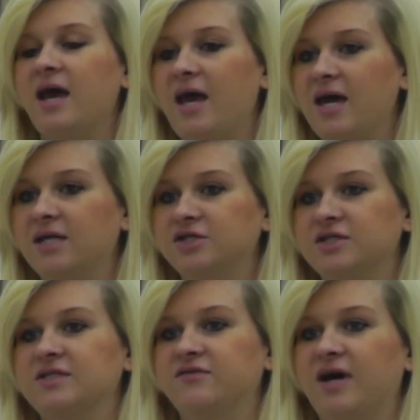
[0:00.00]
and
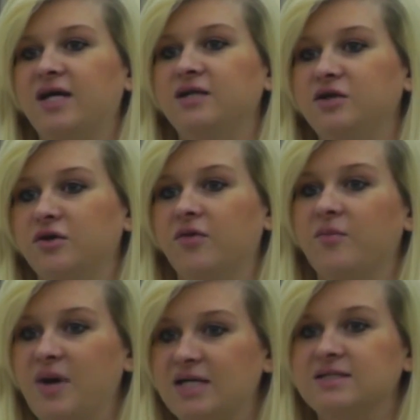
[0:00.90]
just find
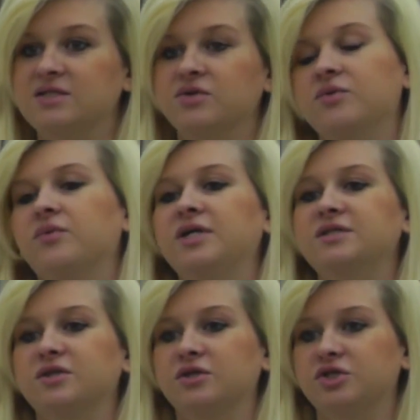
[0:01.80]
the best
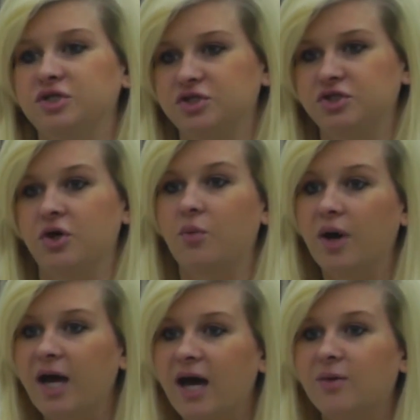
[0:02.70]
research to show
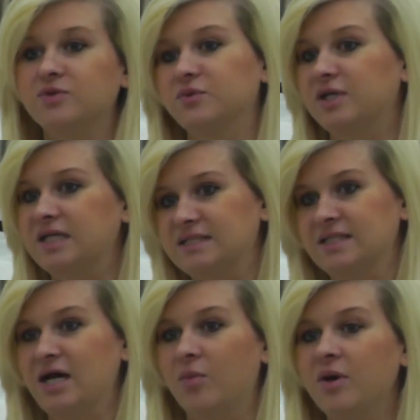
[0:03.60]
what helps, what
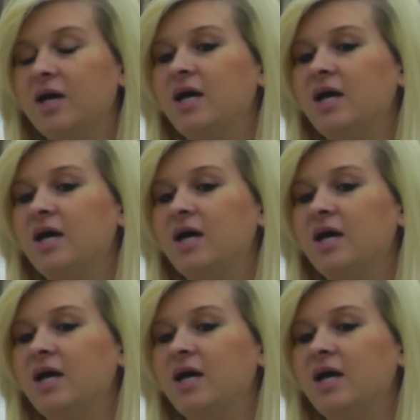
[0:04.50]
doesn't help,